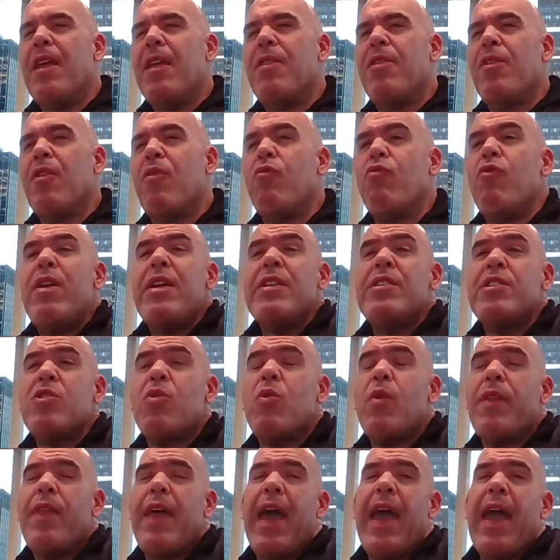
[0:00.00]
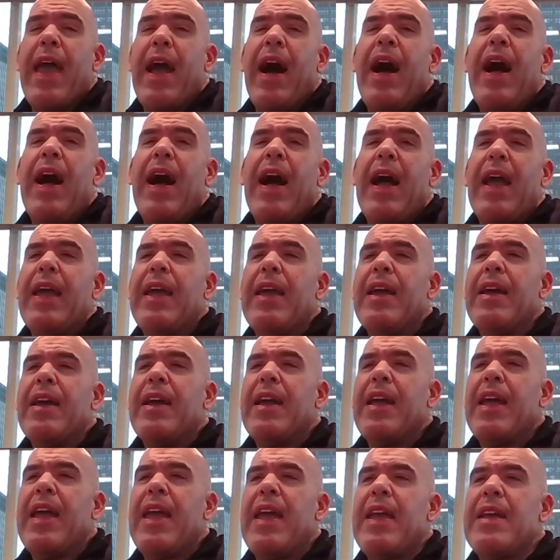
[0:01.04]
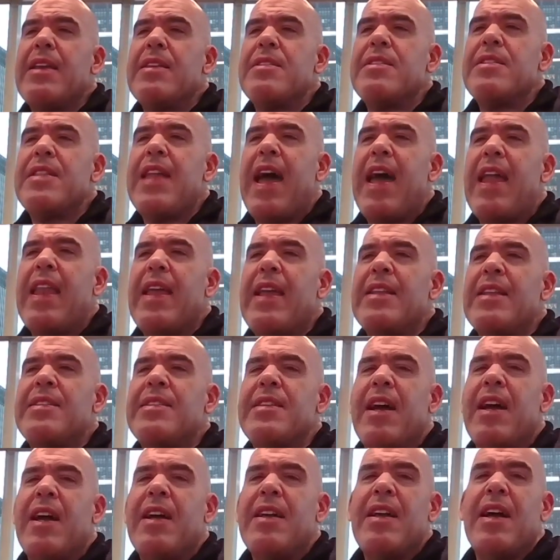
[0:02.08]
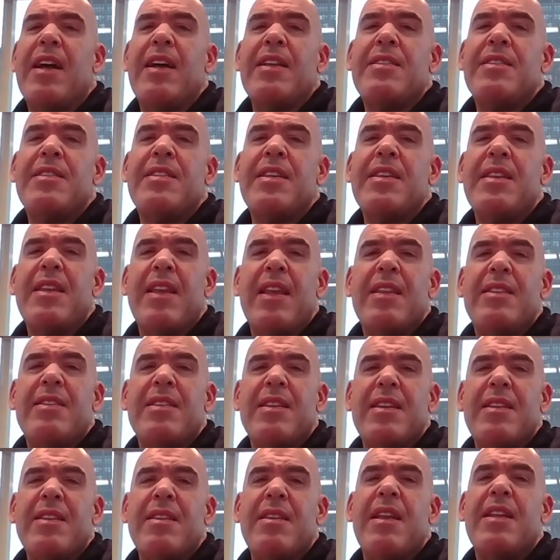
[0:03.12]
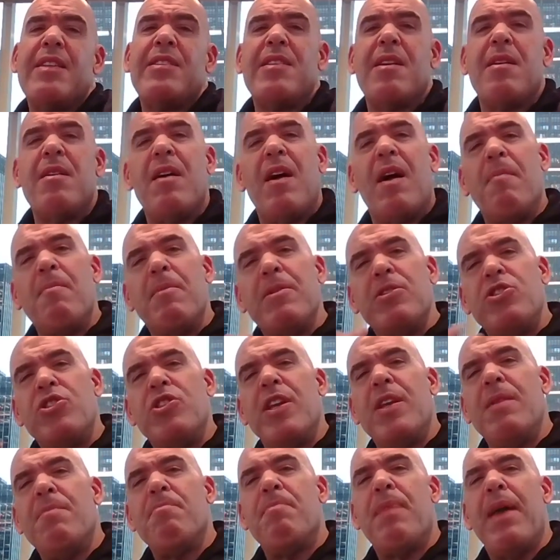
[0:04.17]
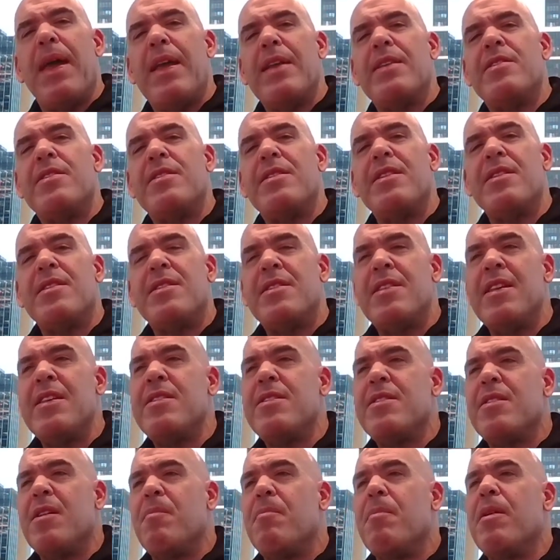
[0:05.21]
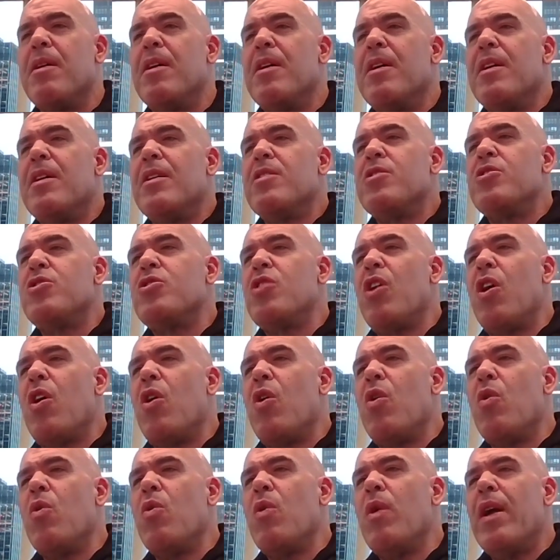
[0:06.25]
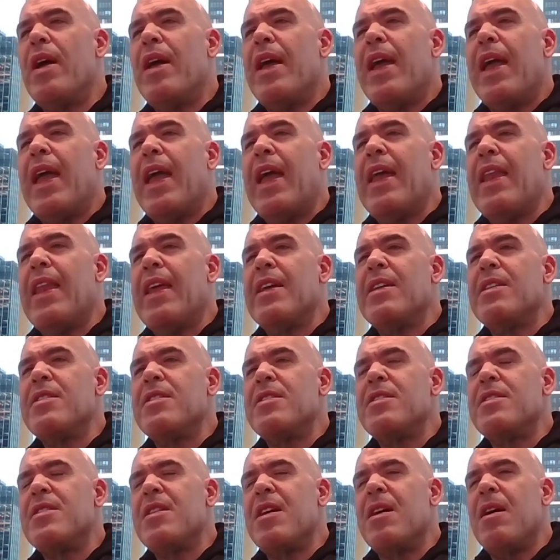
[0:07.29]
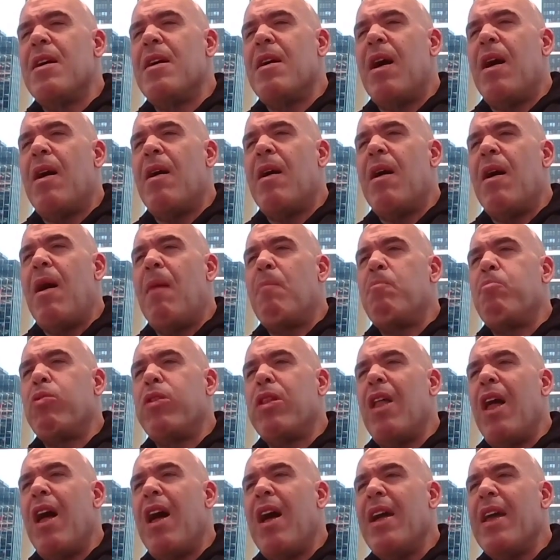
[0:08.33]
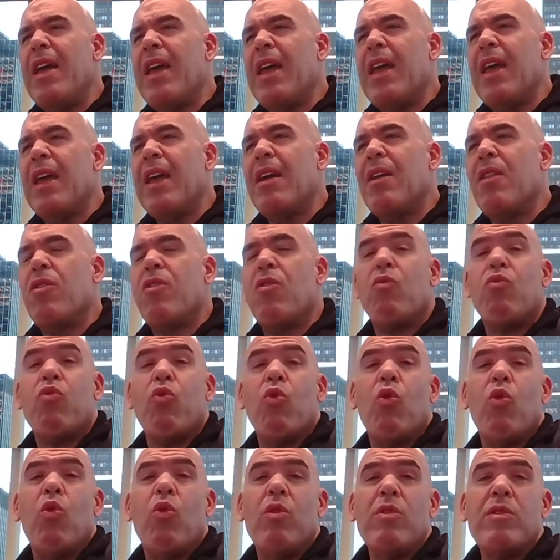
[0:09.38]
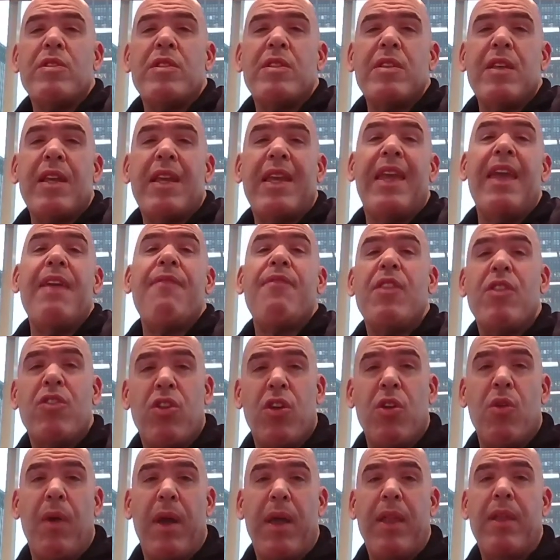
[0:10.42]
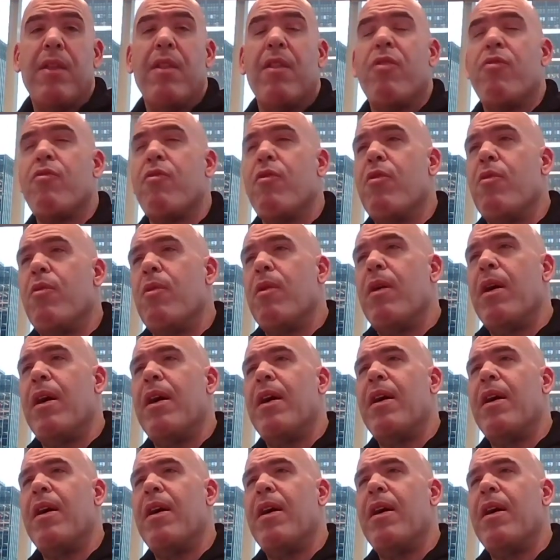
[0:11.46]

risk with AI is that it's a machine-based system. So it is applying the rules given to it through